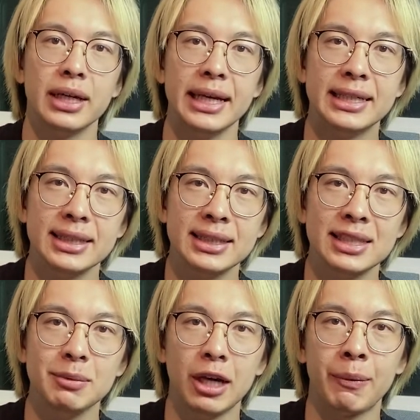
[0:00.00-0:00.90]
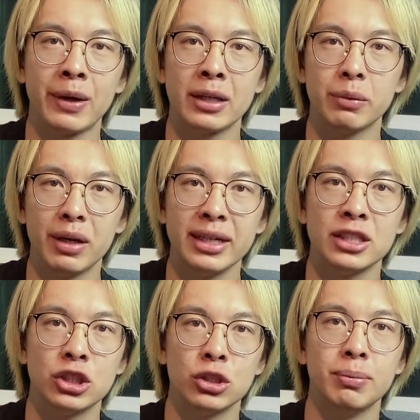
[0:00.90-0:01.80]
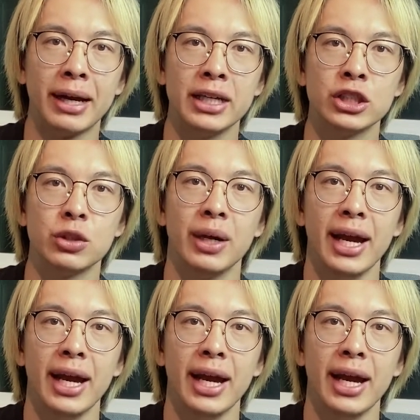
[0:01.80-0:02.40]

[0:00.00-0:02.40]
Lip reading: It doesn't seem directly related to my issue,